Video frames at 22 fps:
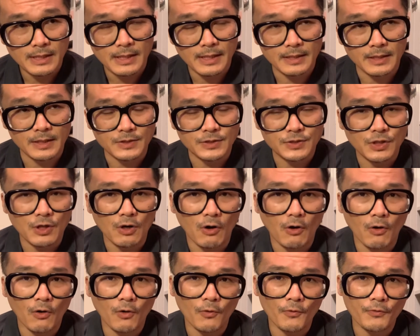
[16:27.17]
And it's
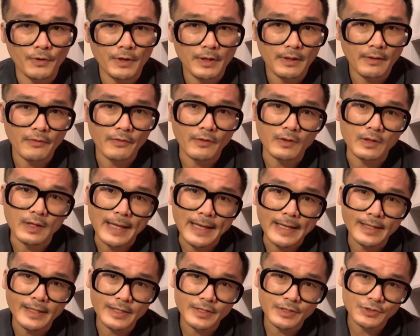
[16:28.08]
called The
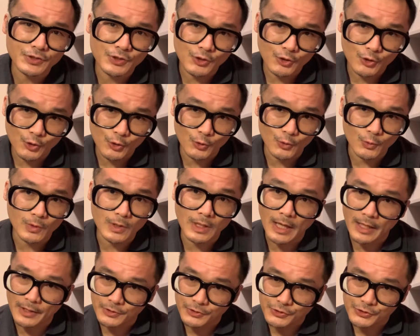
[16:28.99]
Ladies Who
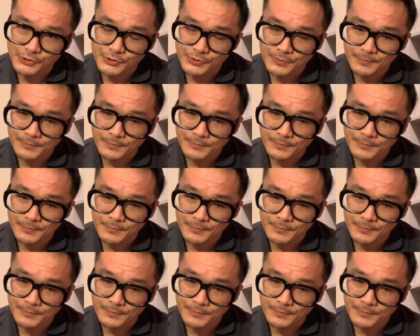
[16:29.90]
Lunch.